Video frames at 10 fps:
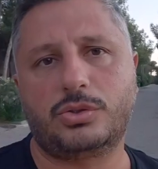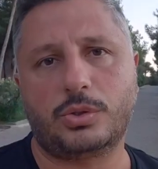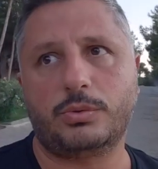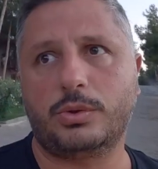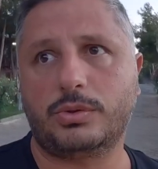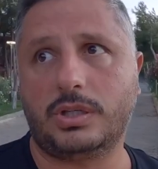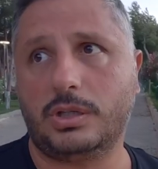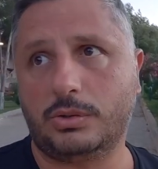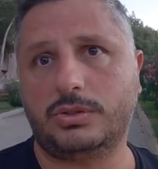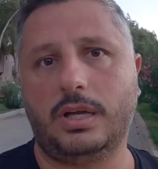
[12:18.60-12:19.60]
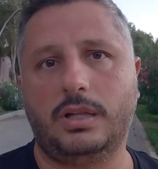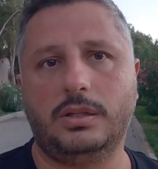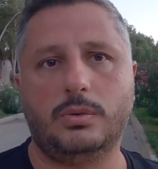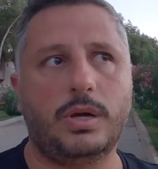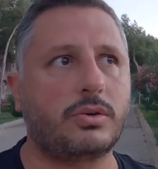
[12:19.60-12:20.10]
show you the
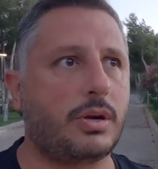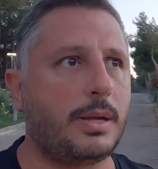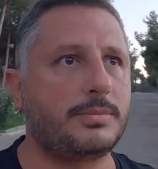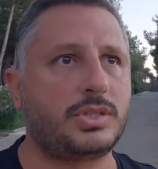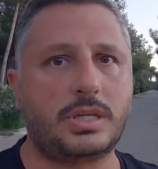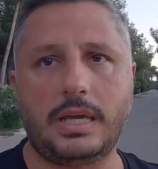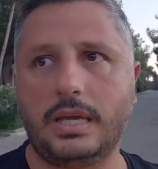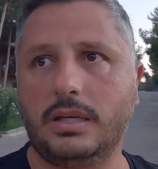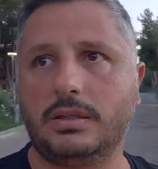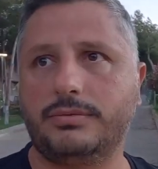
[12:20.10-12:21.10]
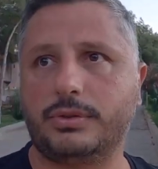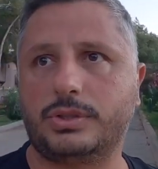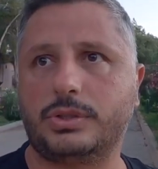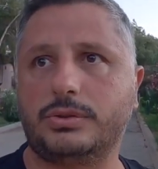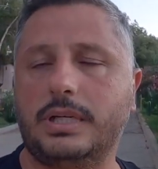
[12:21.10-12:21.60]
hotel where I am staying for
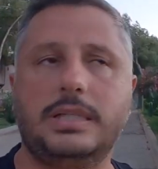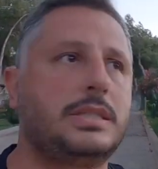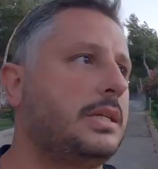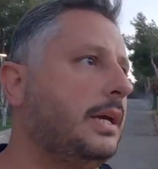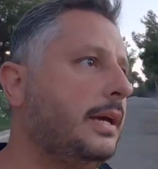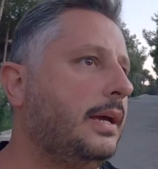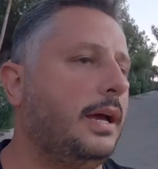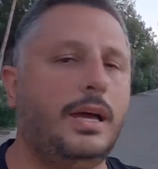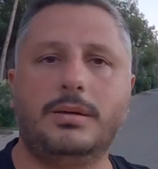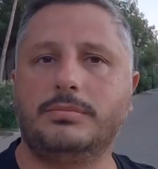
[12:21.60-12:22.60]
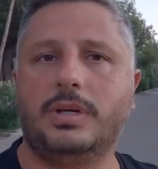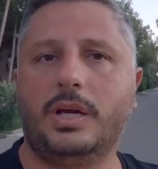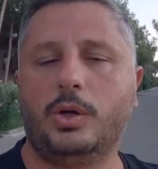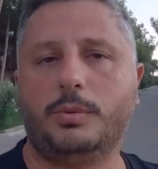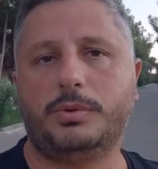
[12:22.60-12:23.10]
2 days.
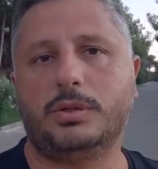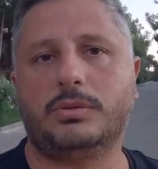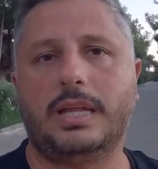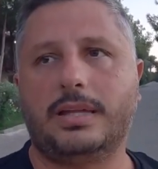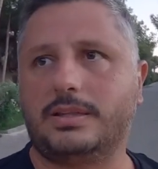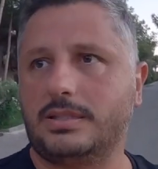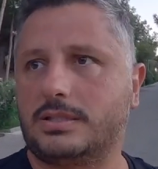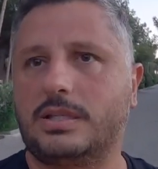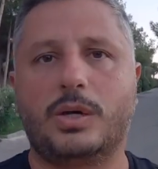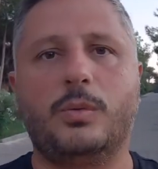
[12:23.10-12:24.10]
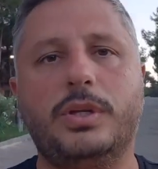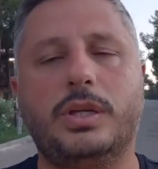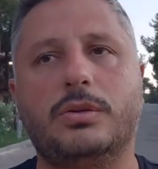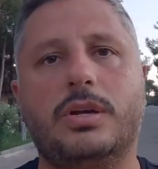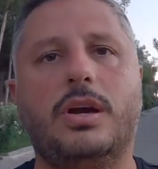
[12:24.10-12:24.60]
I hope you like this
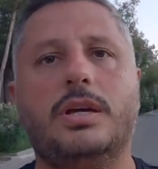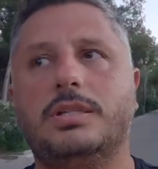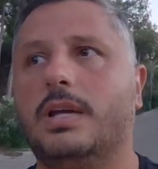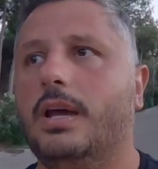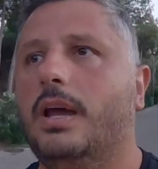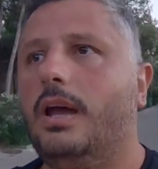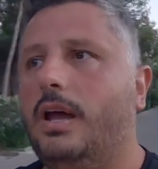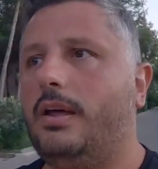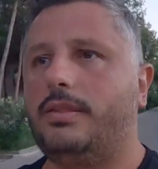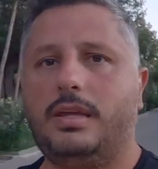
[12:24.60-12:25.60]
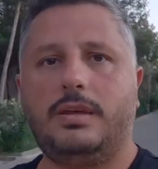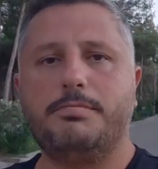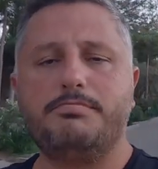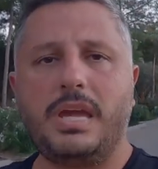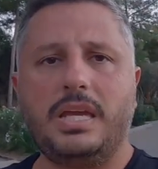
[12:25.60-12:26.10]
video, guys. The
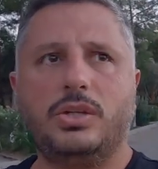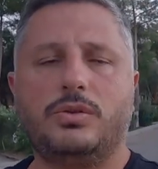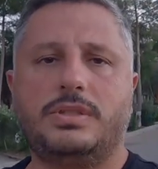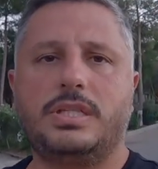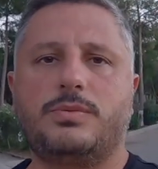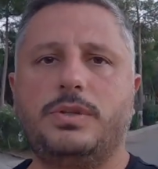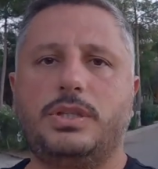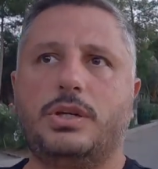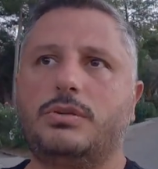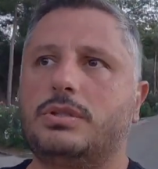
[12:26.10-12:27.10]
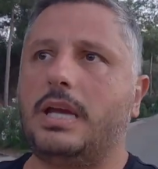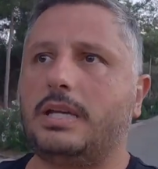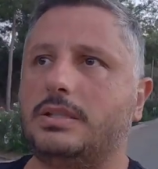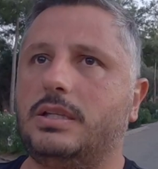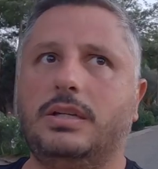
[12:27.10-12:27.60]
main of these videos,
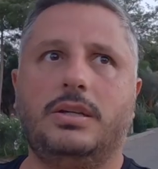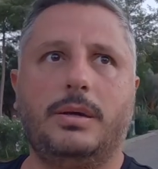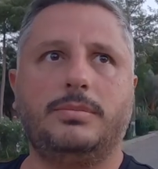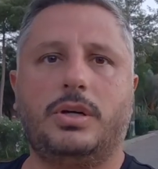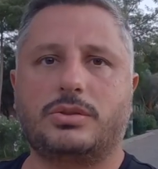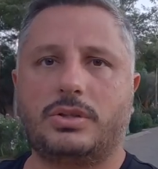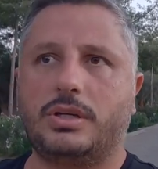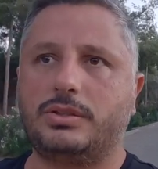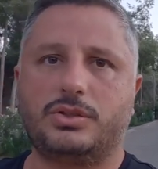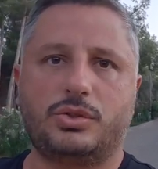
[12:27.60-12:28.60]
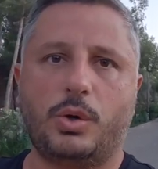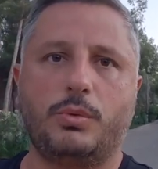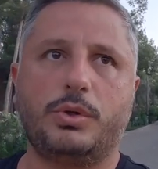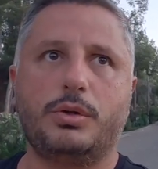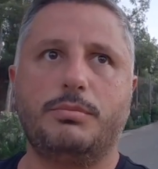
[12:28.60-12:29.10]
actually, I'm not trying to
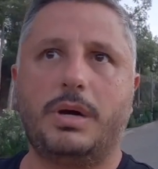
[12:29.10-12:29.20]
show you